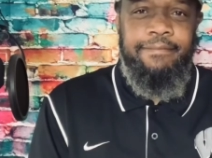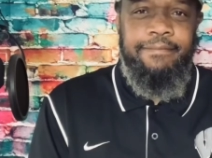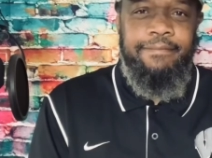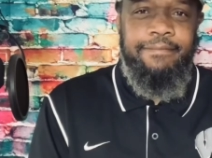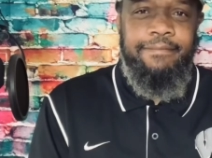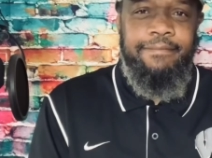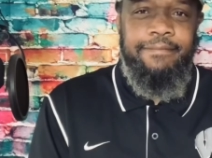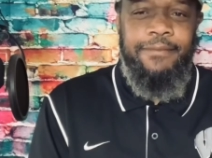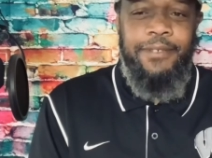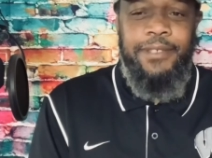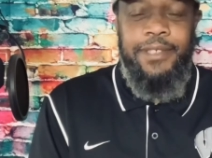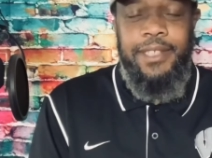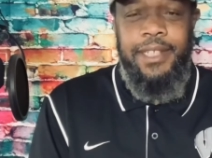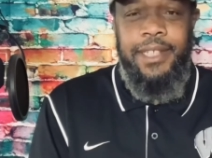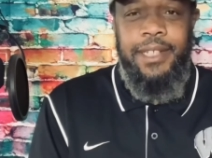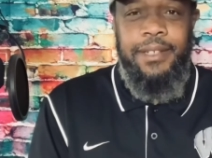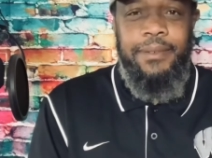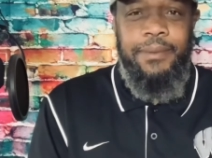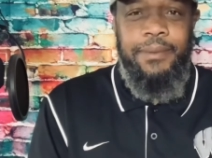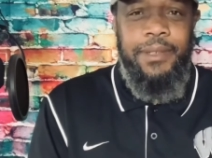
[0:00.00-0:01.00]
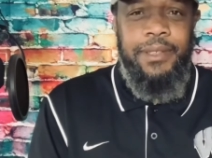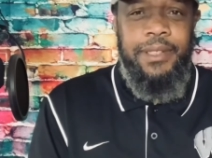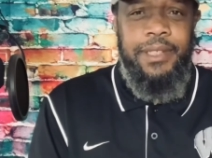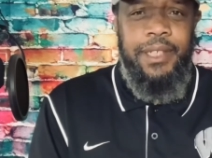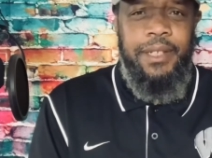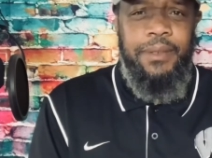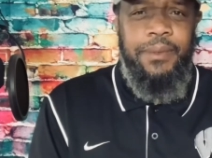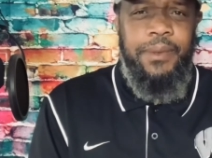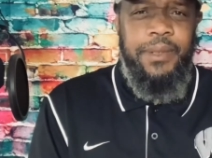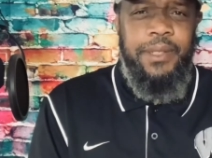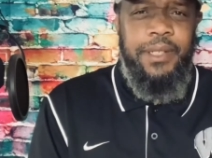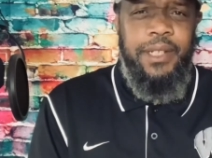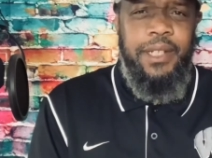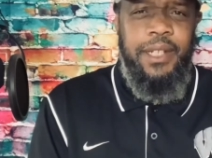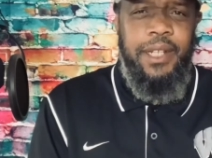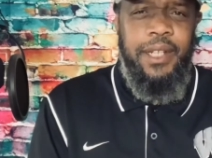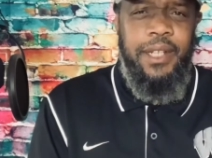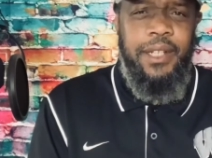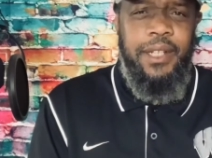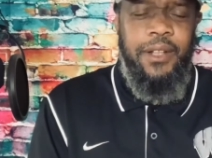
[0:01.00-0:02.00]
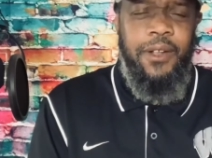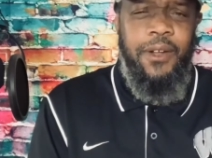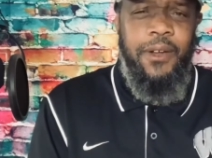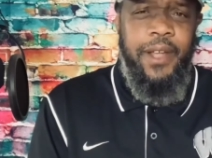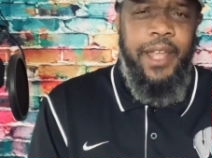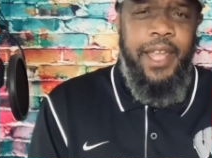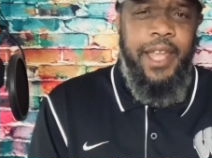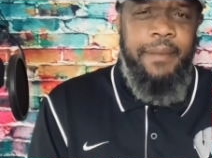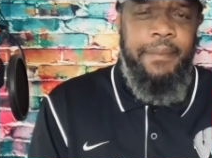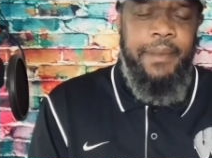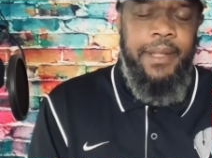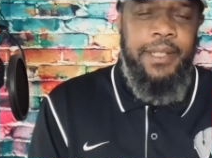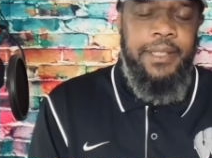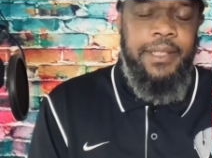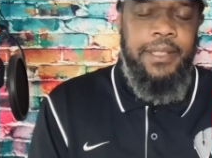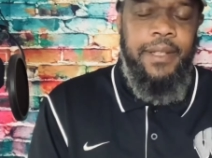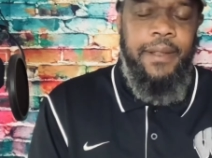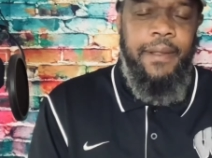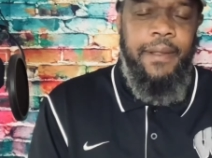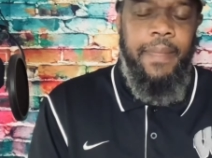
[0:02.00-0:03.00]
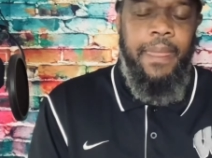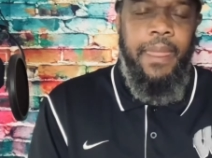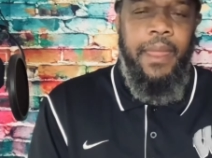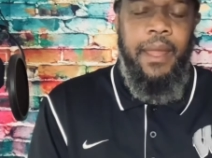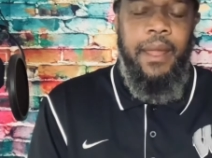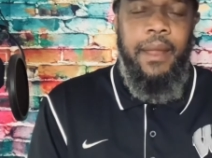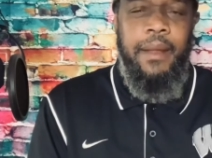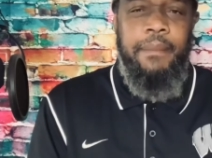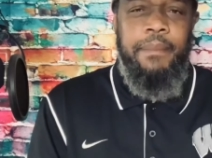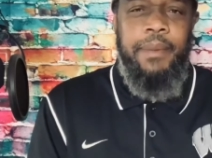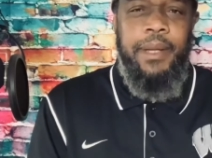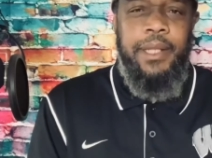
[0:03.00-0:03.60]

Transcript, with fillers: we'll see. We'll see what the uh, long game is. But